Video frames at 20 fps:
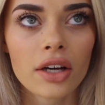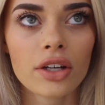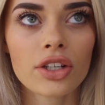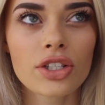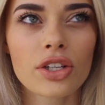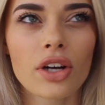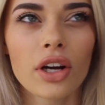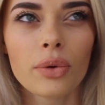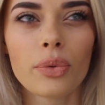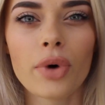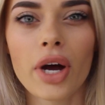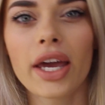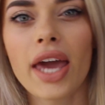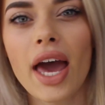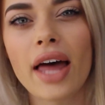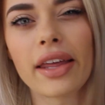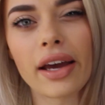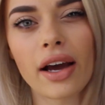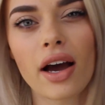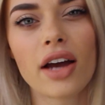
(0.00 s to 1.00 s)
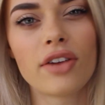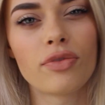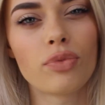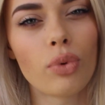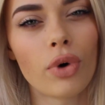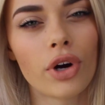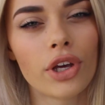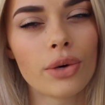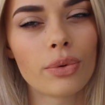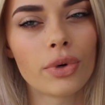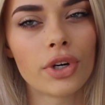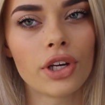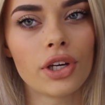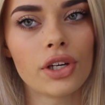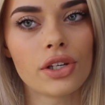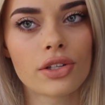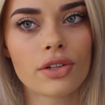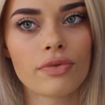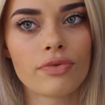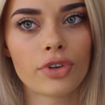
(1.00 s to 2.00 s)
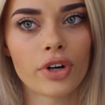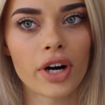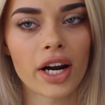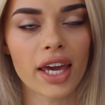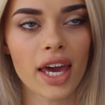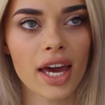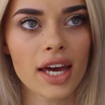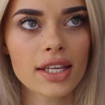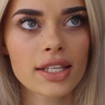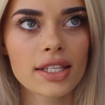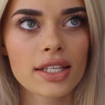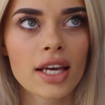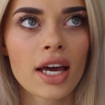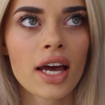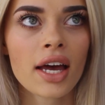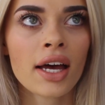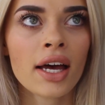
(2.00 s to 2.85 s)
Just got to work out like kind of what you want to use them for, I guess.